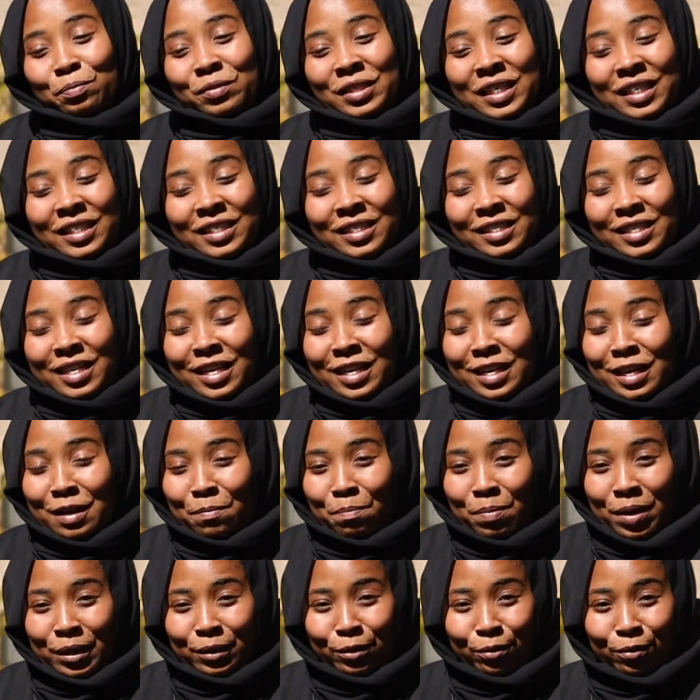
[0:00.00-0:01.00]
judging any
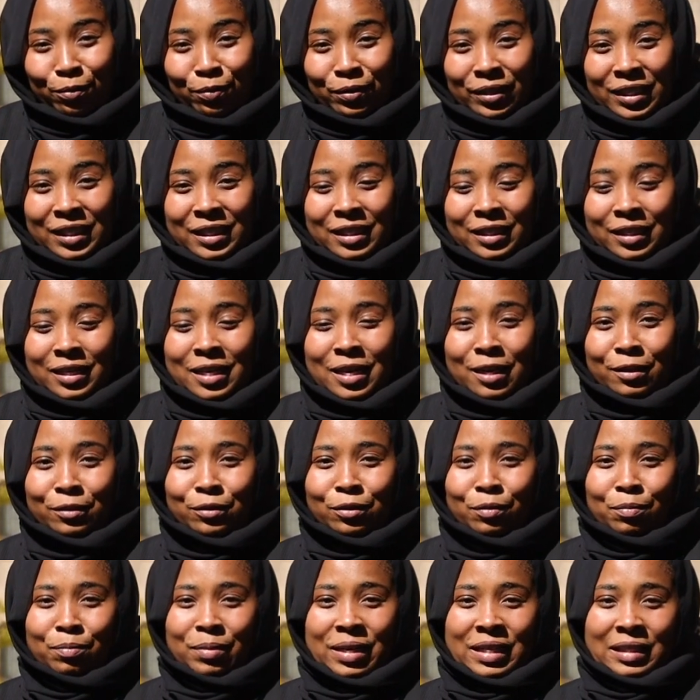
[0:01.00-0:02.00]
person with
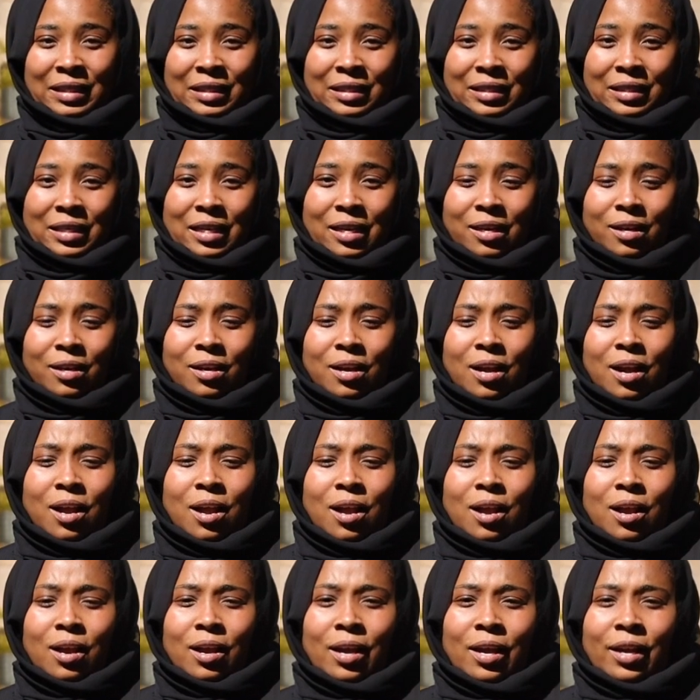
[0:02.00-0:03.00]
gigantomastia,
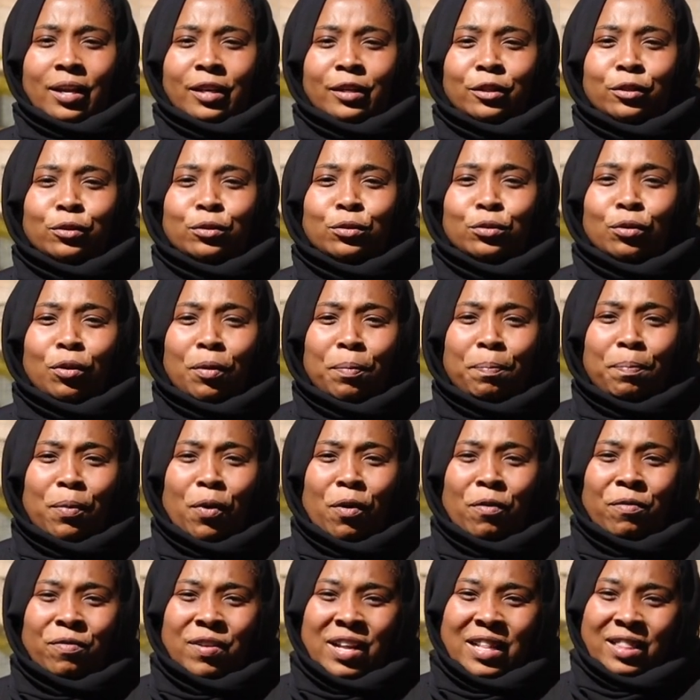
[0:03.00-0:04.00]
and stop
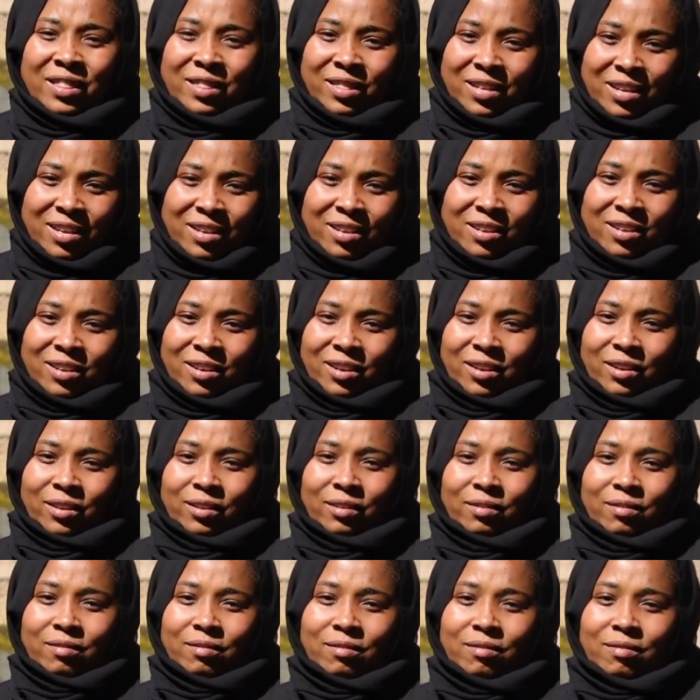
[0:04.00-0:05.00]

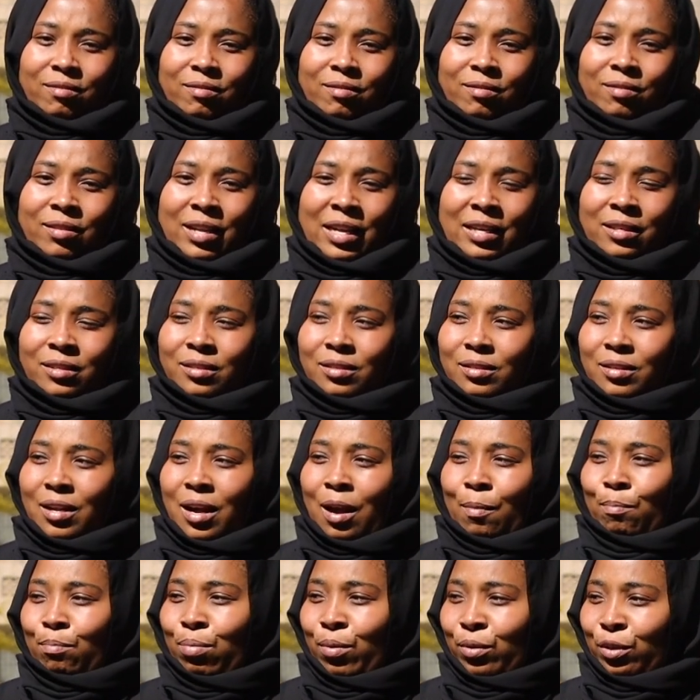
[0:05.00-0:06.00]
overthinking that
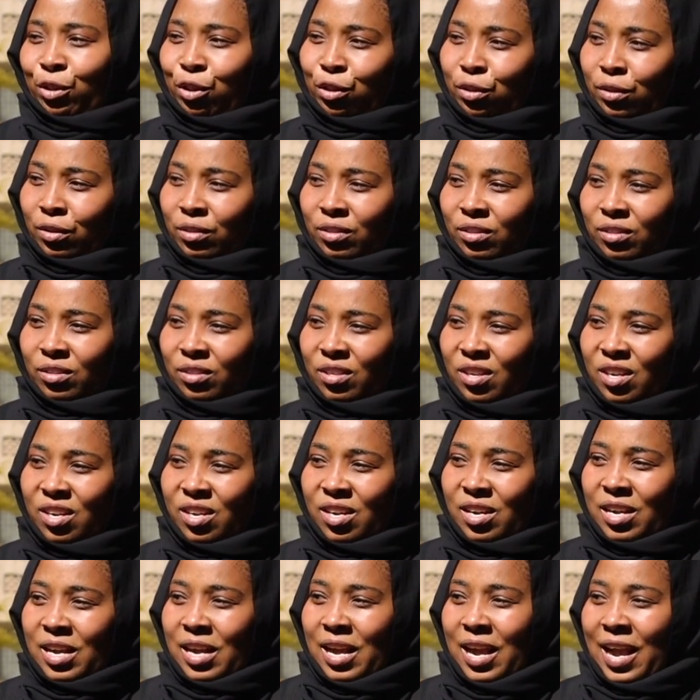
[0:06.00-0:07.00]
abortion,
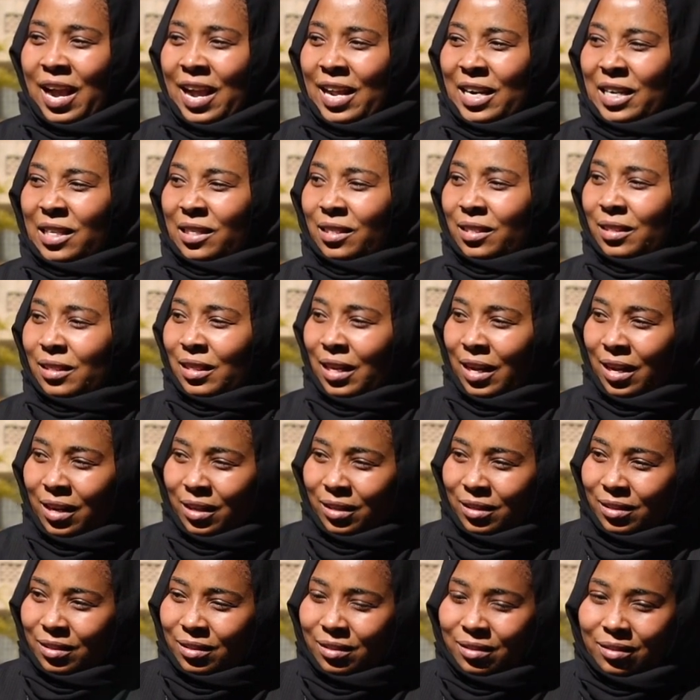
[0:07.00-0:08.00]
early
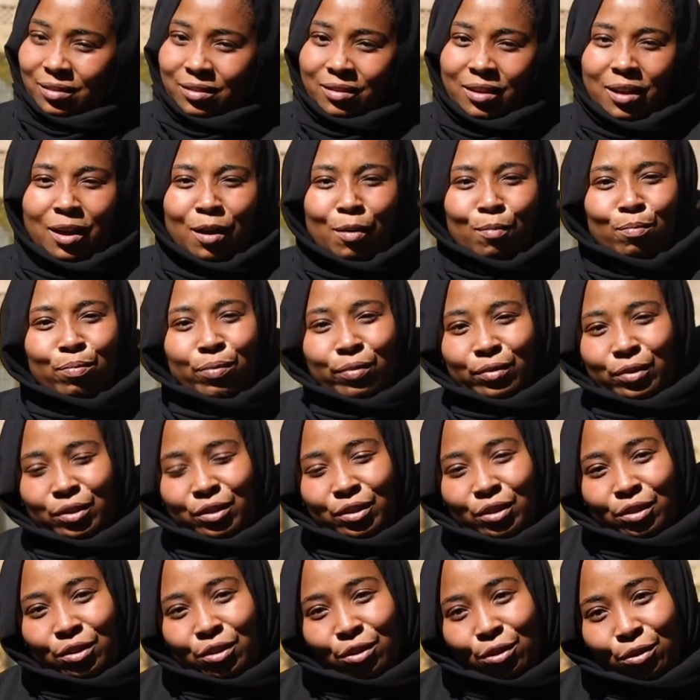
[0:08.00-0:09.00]
sex,
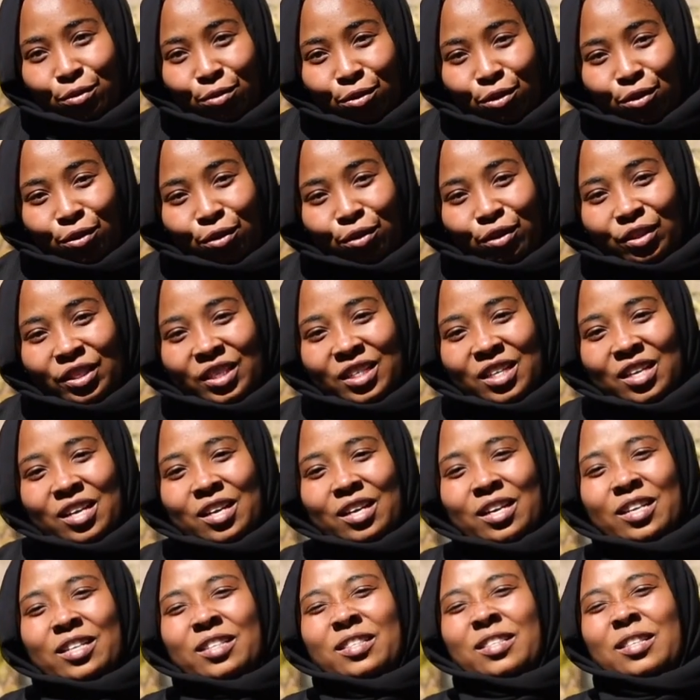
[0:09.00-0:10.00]
prostitution
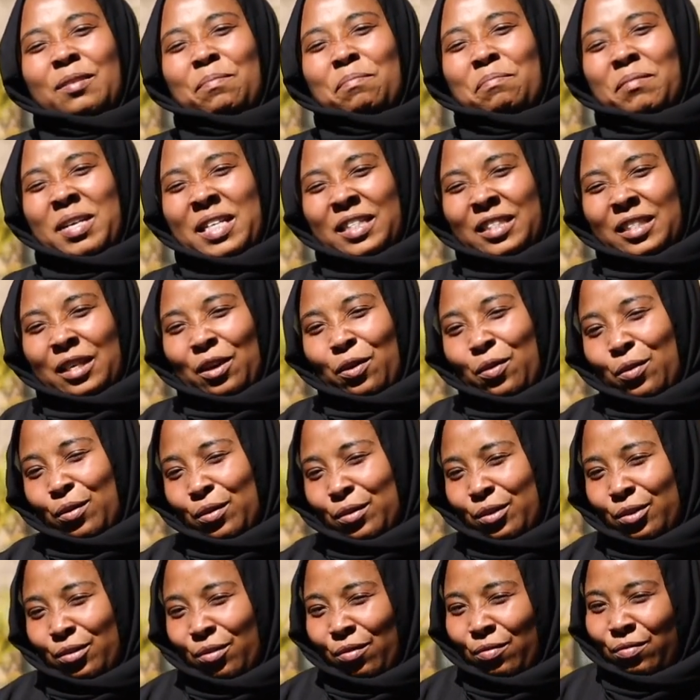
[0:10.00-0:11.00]
is the major
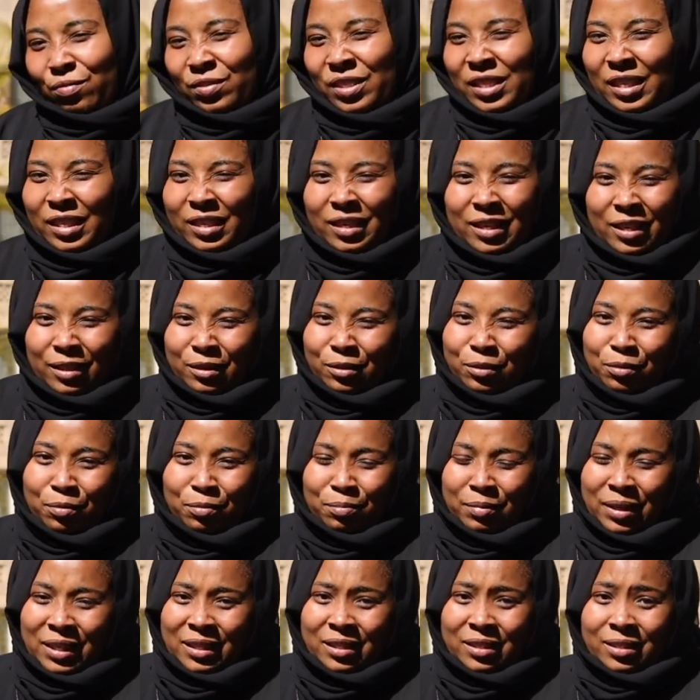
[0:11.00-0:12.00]
cause of
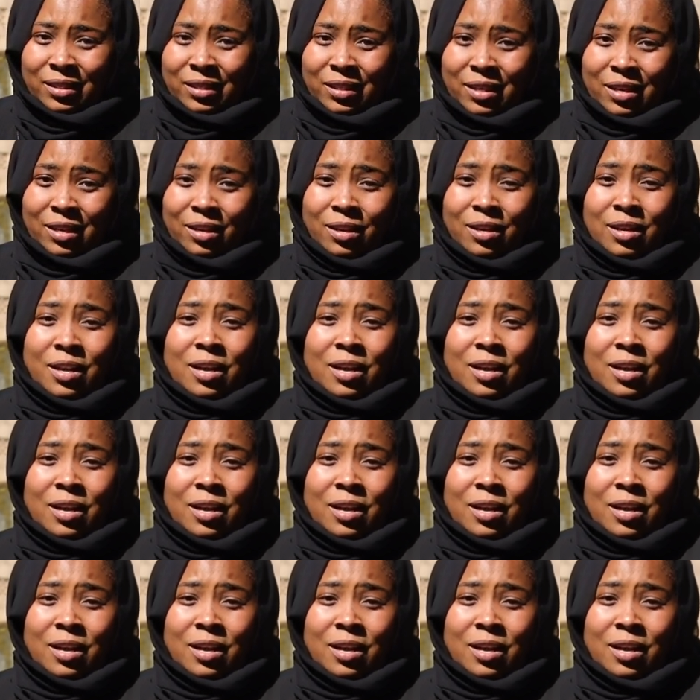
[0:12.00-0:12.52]
gigantomastia.